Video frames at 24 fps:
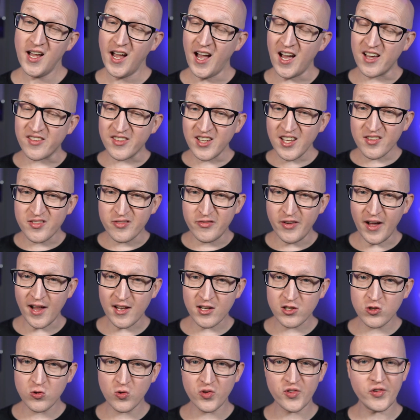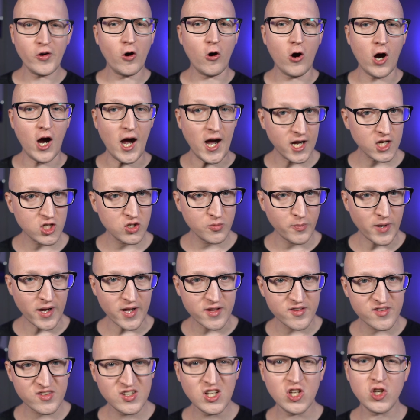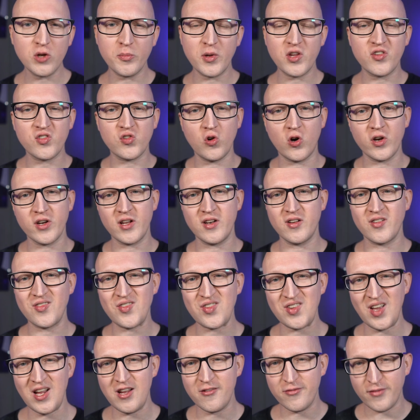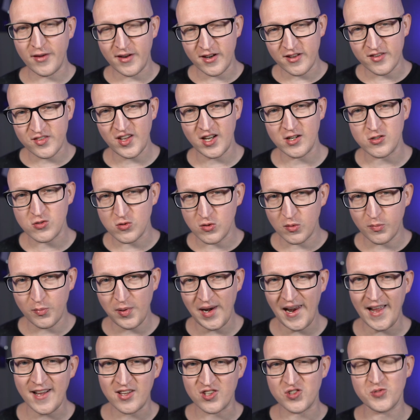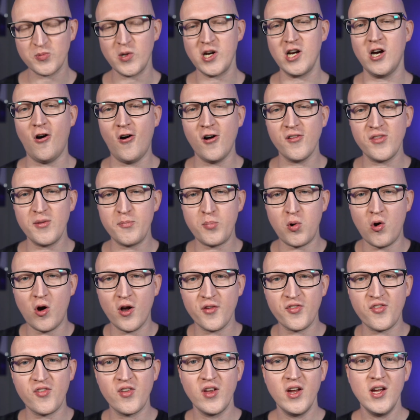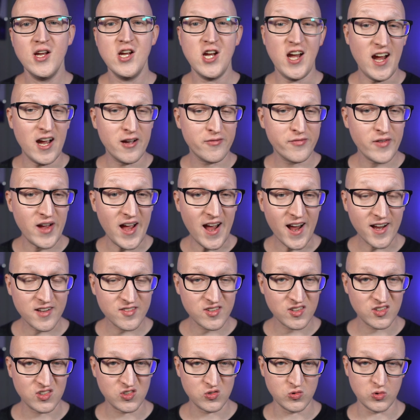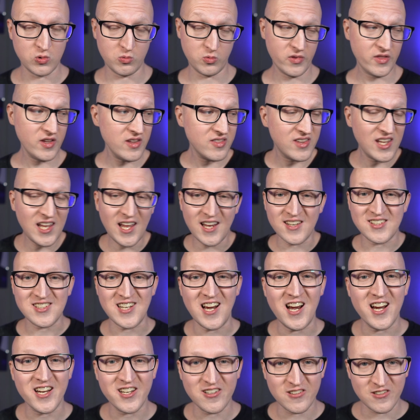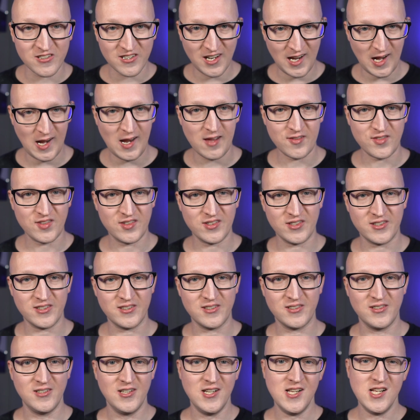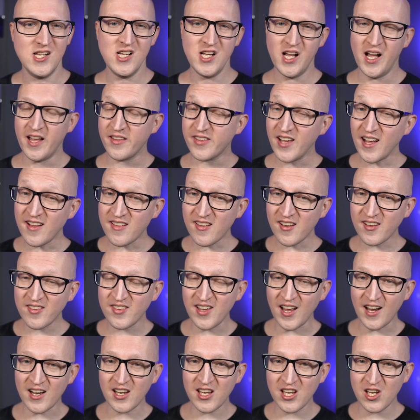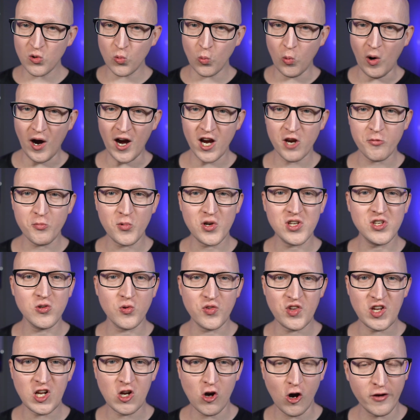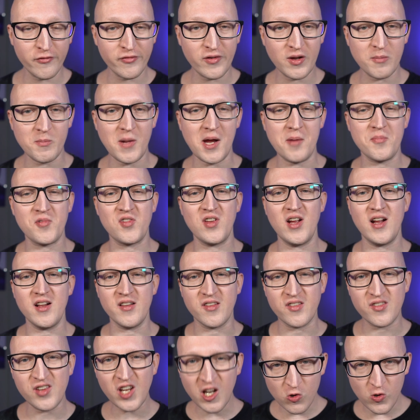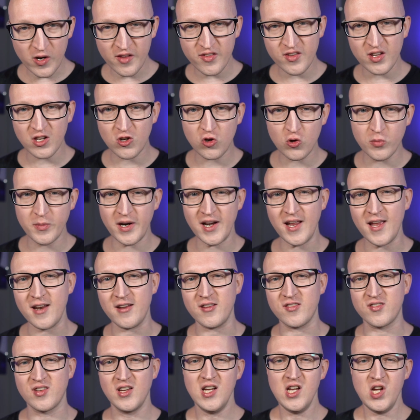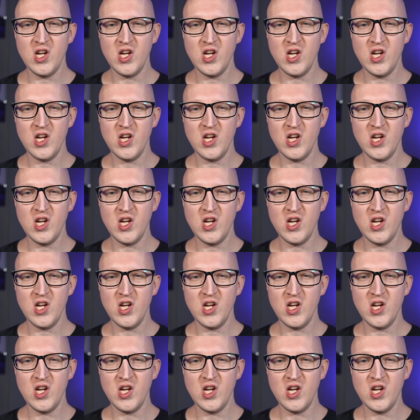And these values or arguments need to be stored in a safe and a central place where all the pods have access to within the entire cluster. And that's exactly why we're using config maps and secrets in Kubernetes,